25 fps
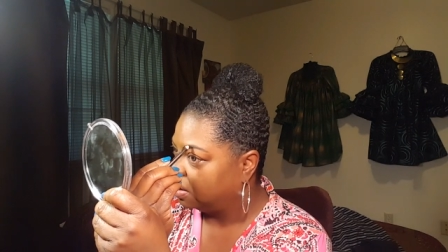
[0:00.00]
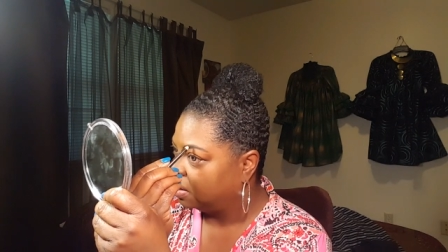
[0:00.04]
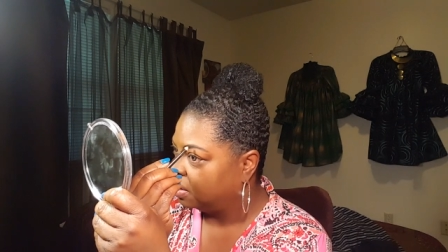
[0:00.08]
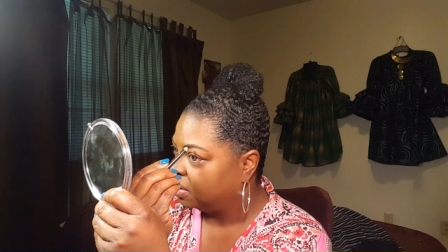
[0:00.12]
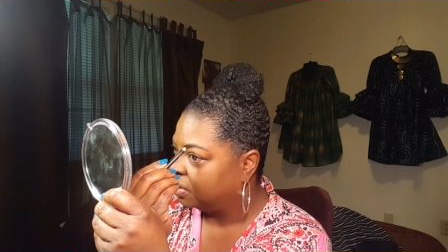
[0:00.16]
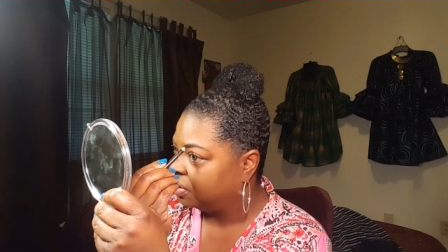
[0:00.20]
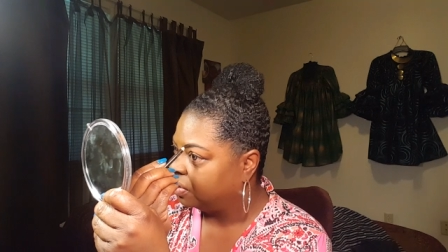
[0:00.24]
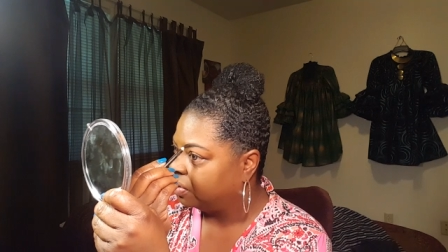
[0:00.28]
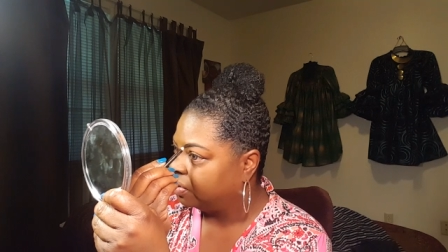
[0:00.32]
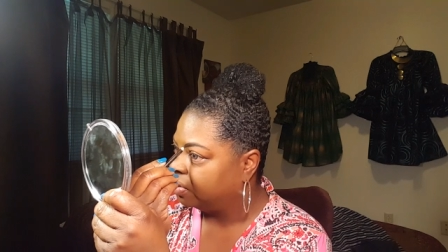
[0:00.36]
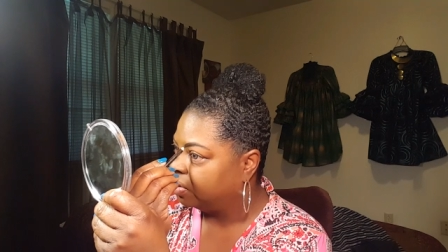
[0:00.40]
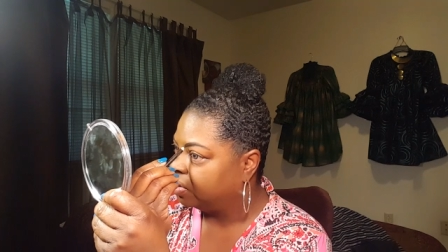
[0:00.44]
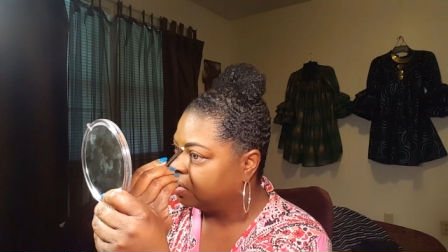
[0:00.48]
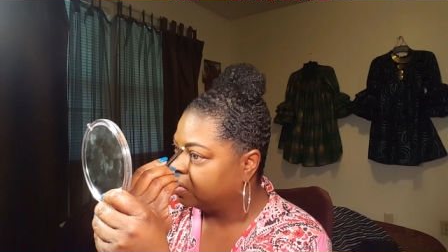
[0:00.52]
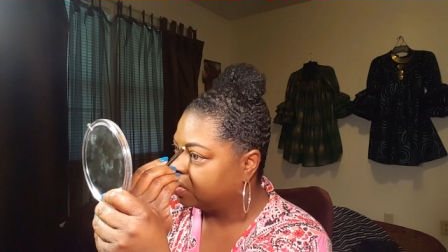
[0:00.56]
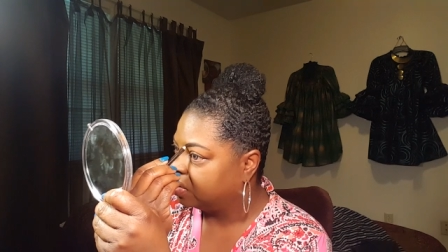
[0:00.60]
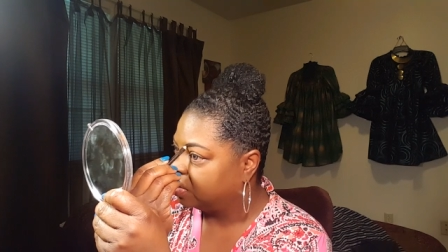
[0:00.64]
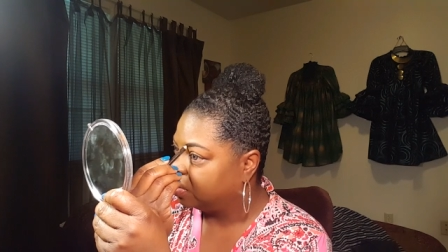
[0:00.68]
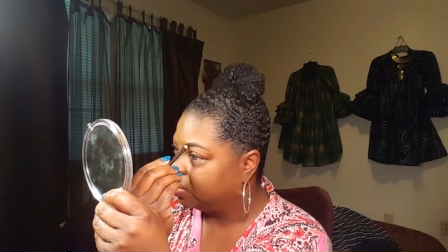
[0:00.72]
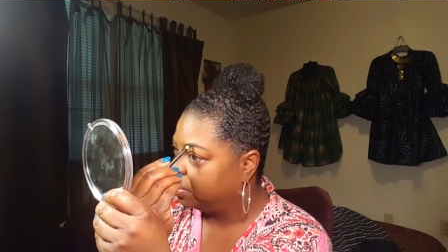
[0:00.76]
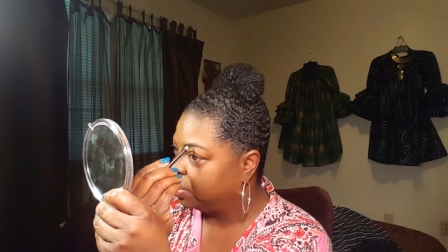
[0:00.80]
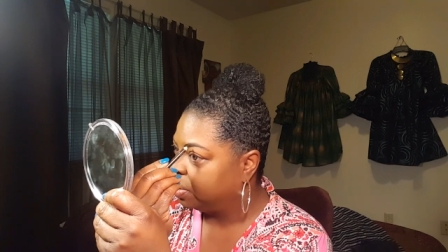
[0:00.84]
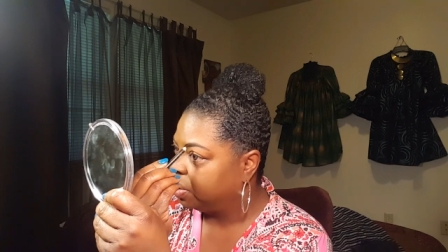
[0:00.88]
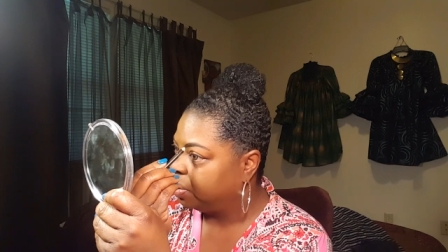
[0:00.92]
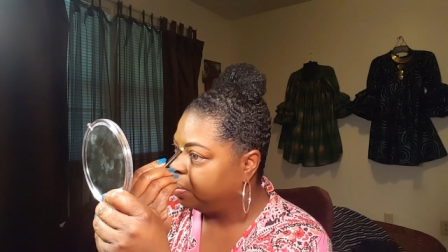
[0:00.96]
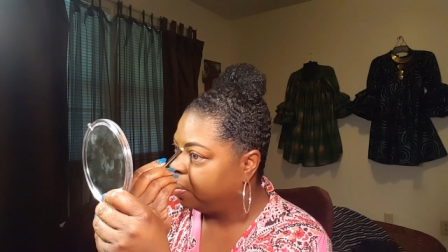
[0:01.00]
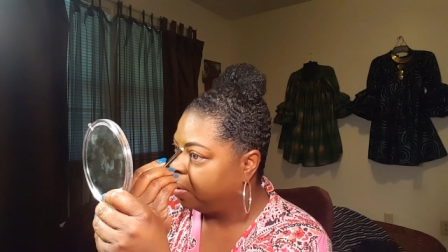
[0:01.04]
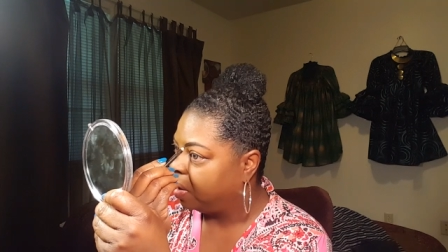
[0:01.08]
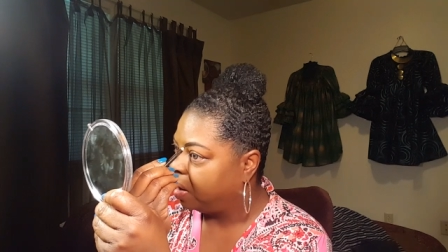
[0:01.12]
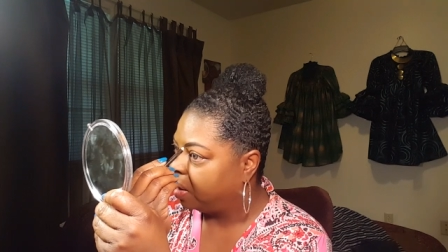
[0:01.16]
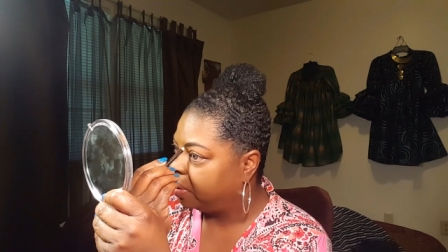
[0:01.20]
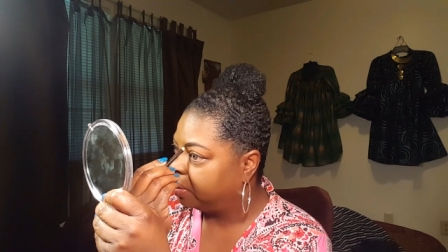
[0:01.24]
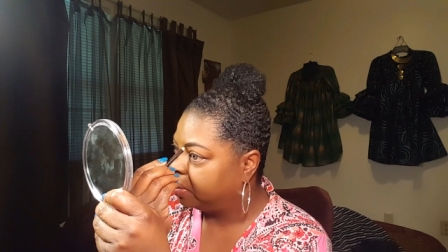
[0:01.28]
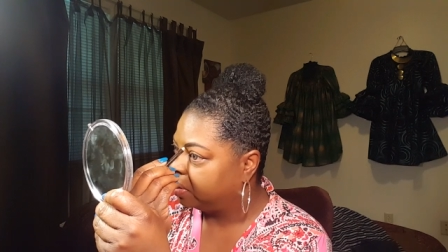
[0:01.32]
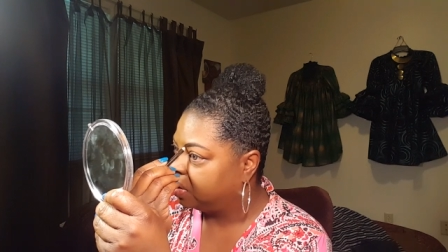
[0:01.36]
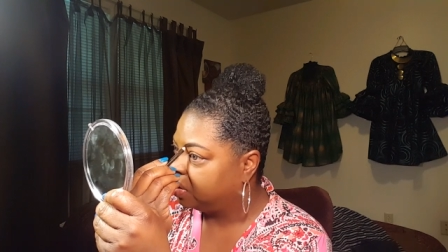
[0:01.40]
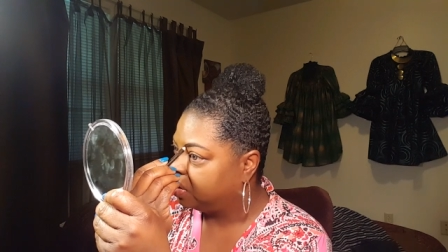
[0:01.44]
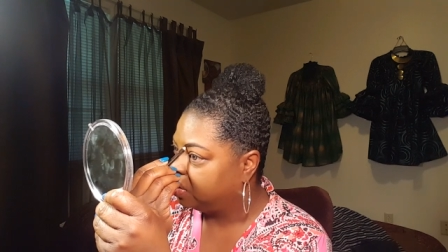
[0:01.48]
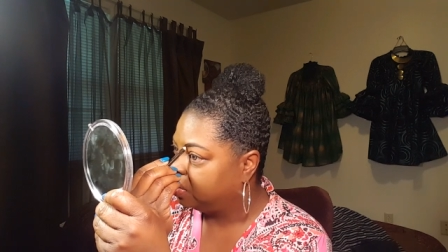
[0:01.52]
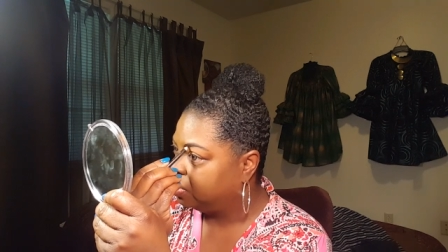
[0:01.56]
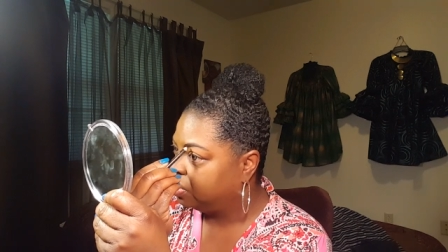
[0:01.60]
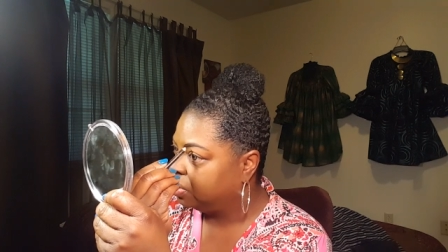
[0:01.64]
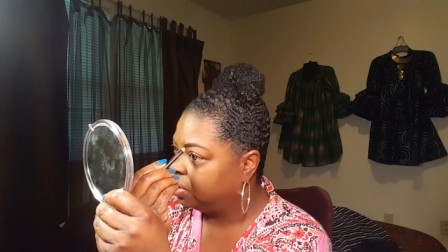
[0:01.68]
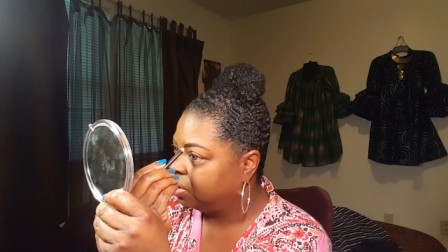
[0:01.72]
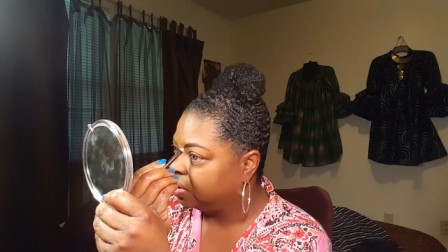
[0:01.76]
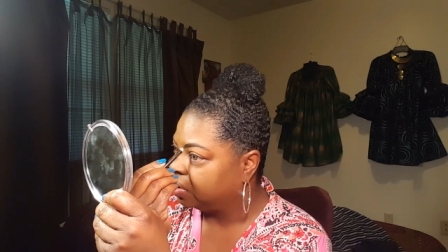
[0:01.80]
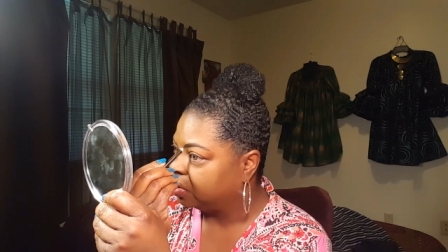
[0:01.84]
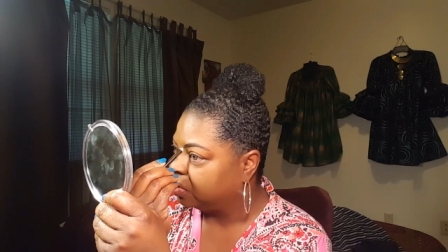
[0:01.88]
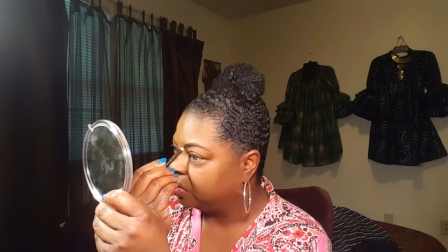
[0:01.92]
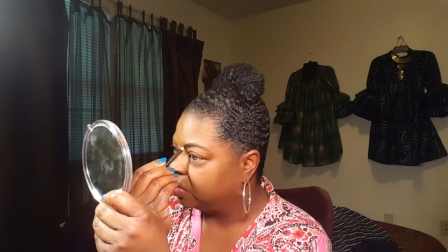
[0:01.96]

Because folks going to be barbecuing